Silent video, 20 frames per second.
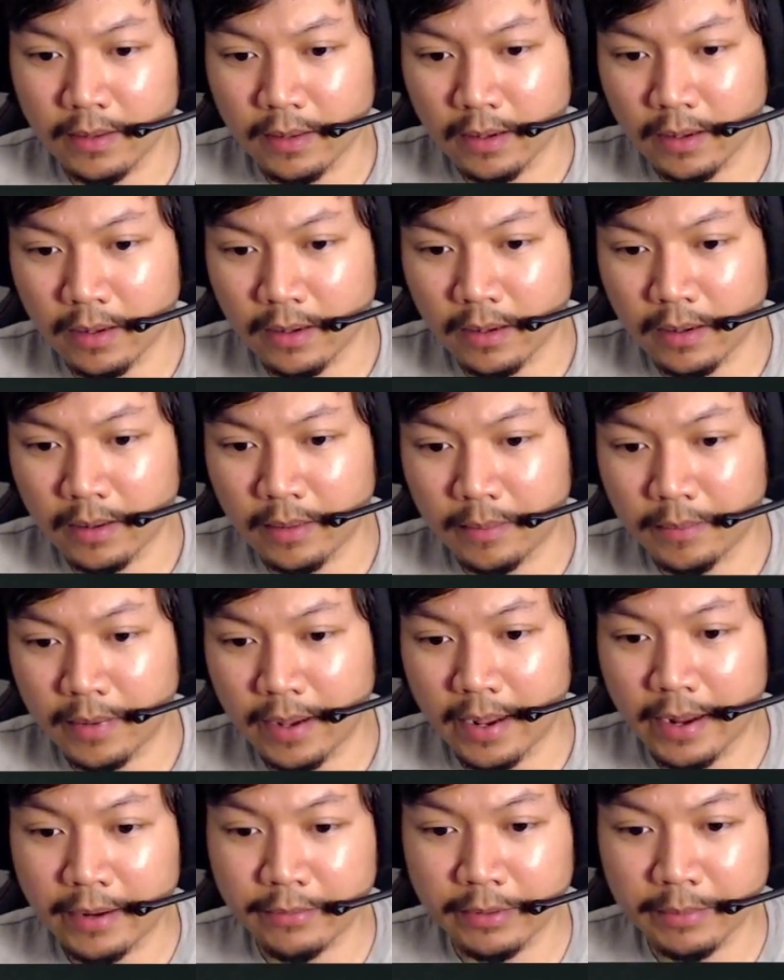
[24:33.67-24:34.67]

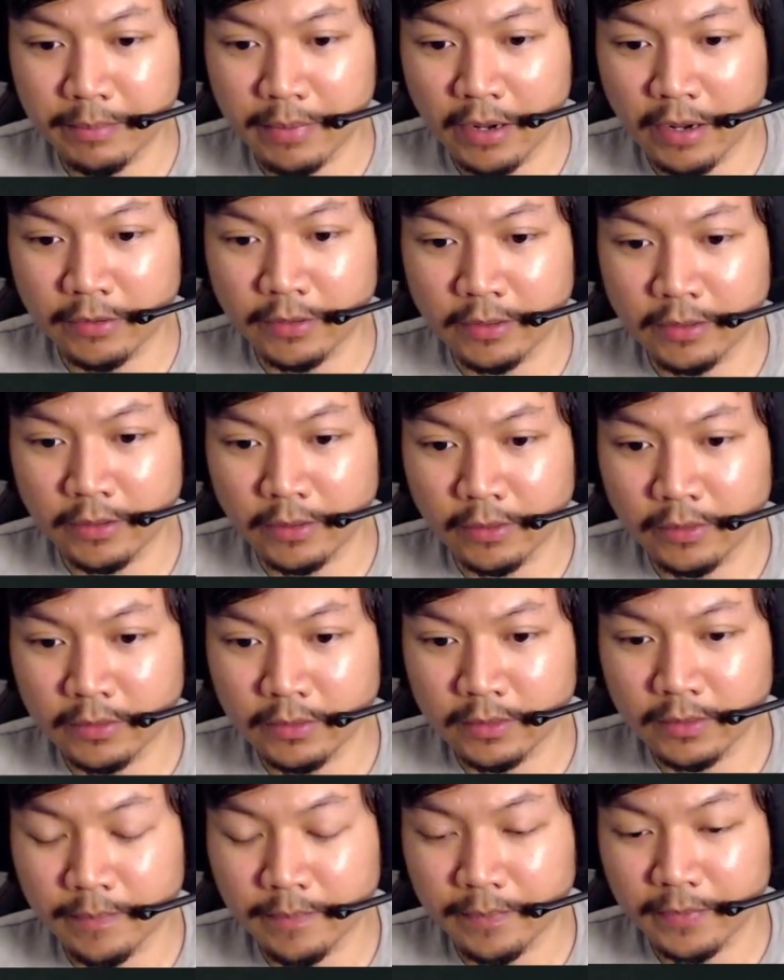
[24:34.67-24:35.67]
I rebounded those,